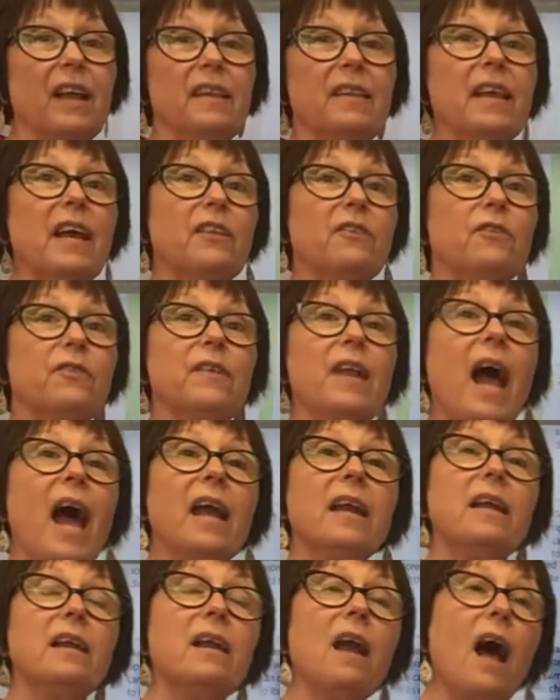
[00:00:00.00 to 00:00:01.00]
That's
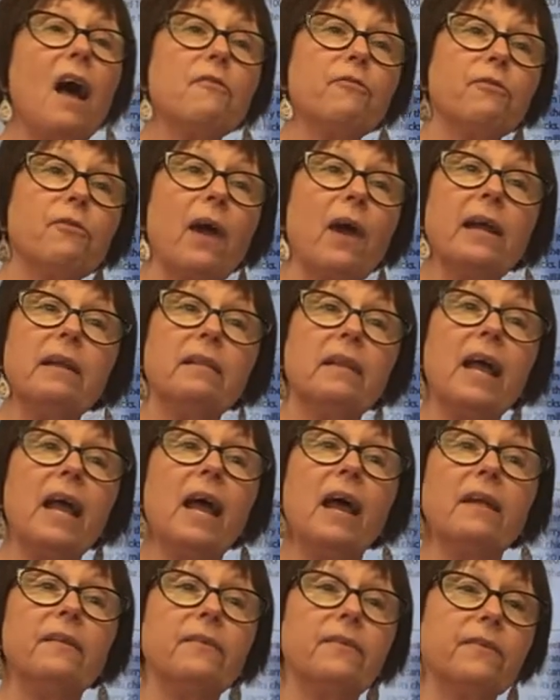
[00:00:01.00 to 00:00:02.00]
not enough, right,
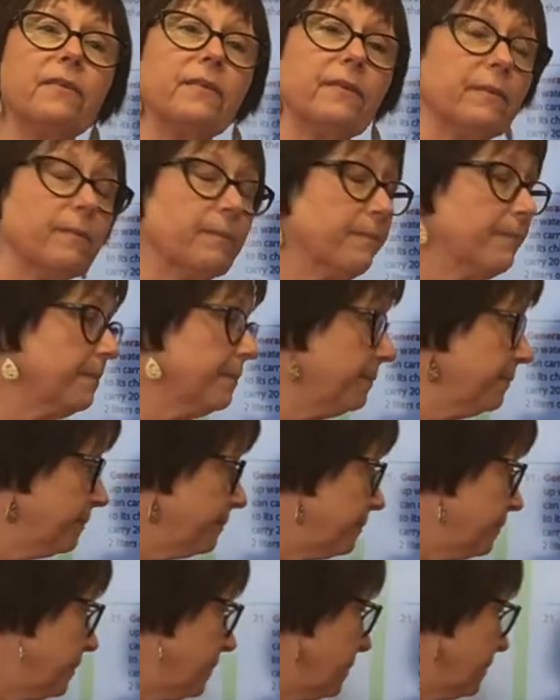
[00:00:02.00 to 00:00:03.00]
Lance?
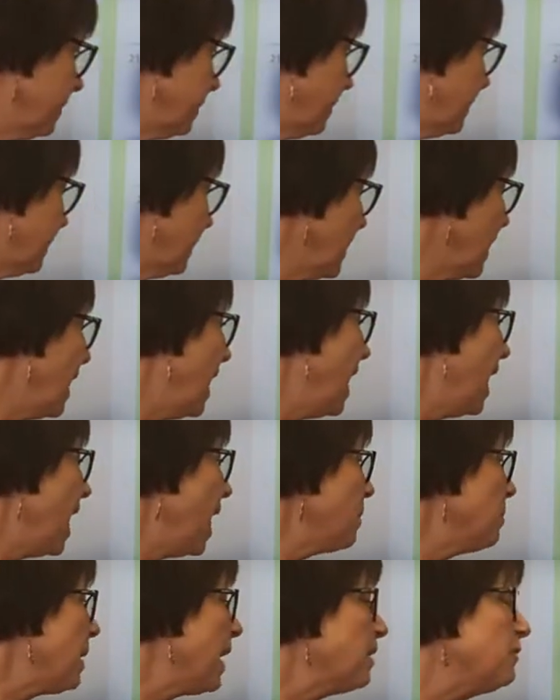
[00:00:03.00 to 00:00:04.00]

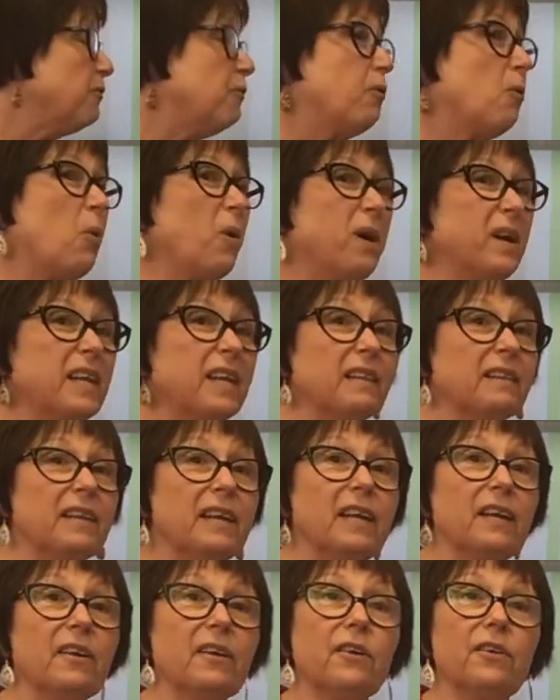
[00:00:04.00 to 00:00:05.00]
About 40
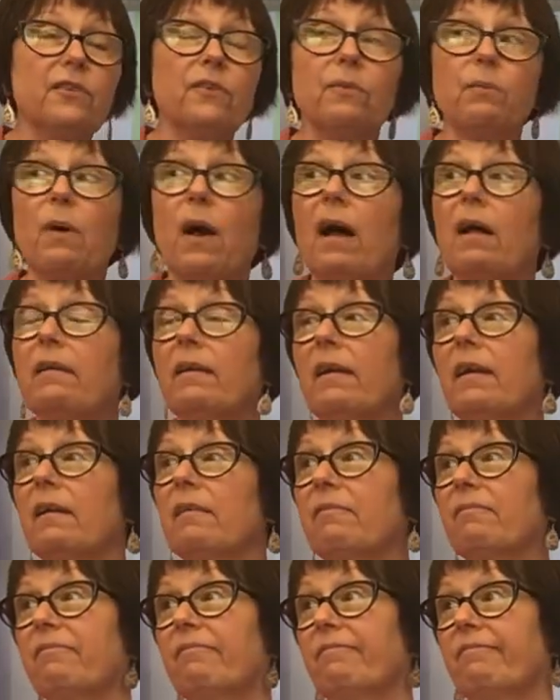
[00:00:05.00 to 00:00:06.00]
liters, well,
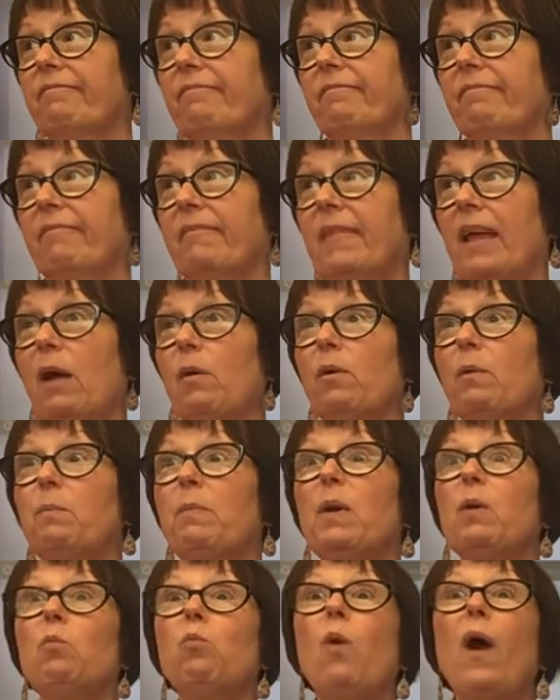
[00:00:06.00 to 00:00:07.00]
that
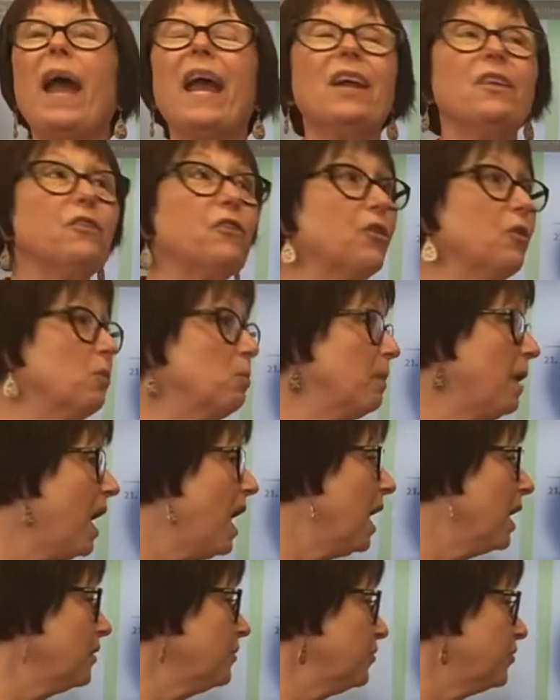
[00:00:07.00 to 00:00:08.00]
would be way too
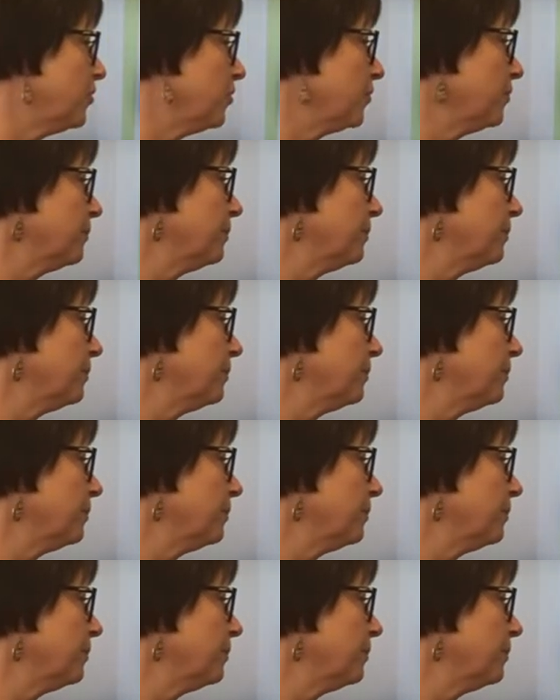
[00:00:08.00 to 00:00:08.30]
much.